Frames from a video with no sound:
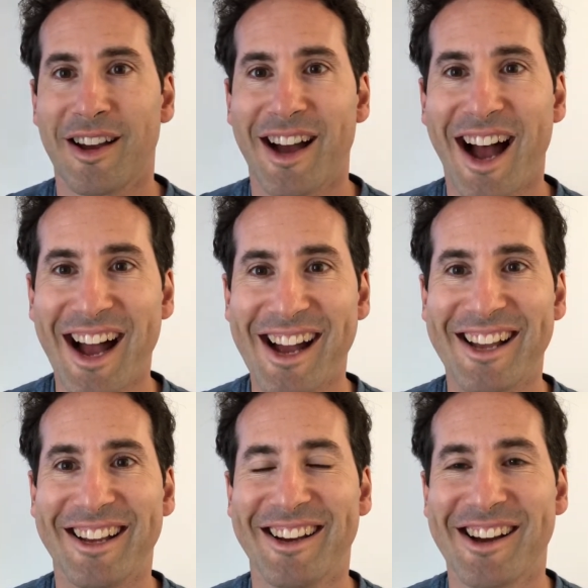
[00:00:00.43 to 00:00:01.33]

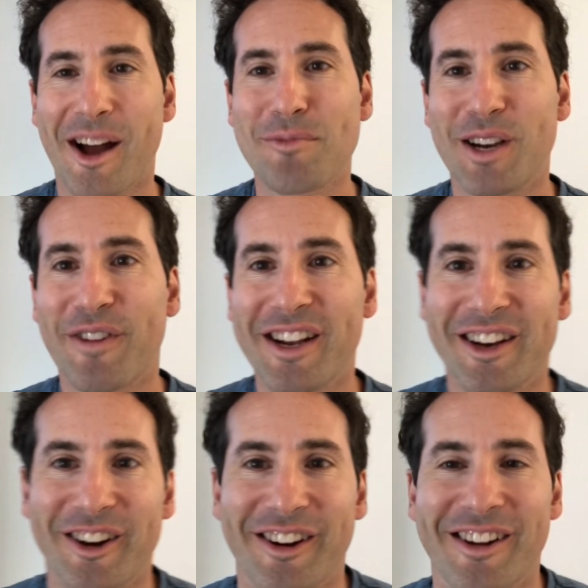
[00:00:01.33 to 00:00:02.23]
Hi, I'm Jeff
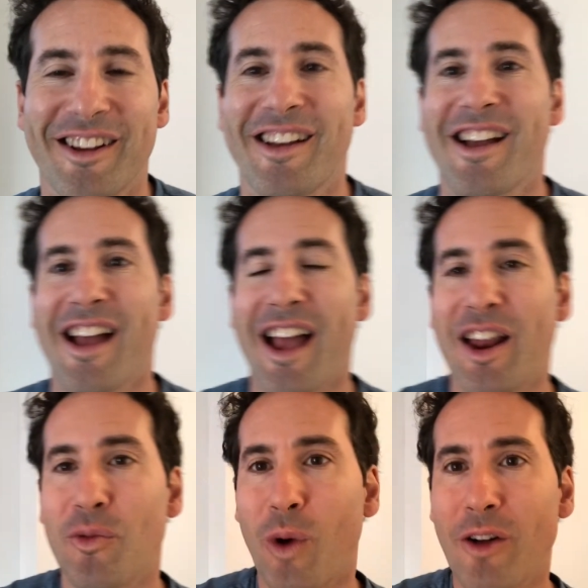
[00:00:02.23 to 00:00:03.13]
Hittner,
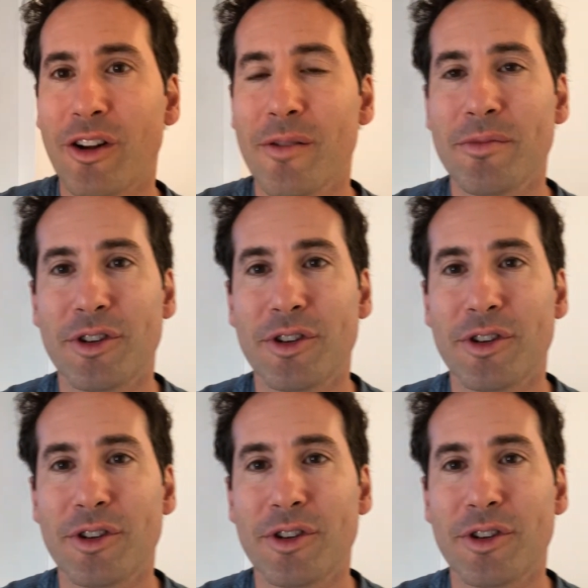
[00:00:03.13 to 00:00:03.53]
and welcome